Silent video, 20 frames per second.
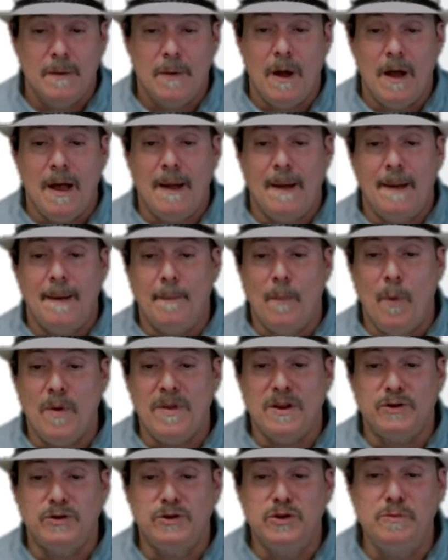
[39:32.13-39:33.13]
uh, more
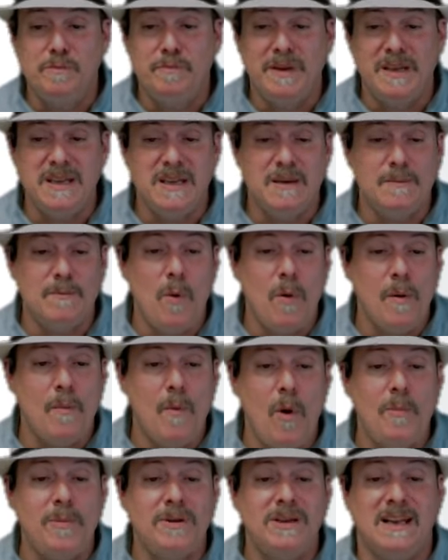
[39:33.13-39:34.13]
than 2 billion more
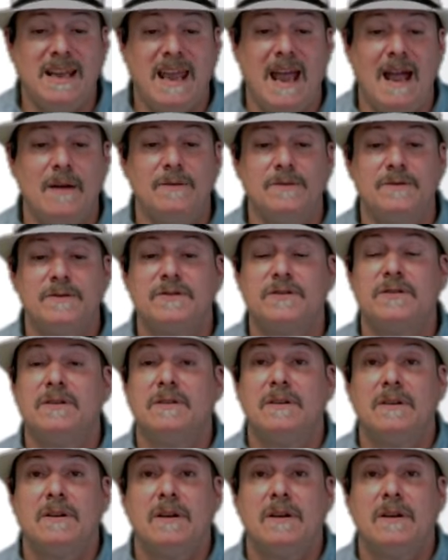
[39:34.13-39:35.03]
mobile accounts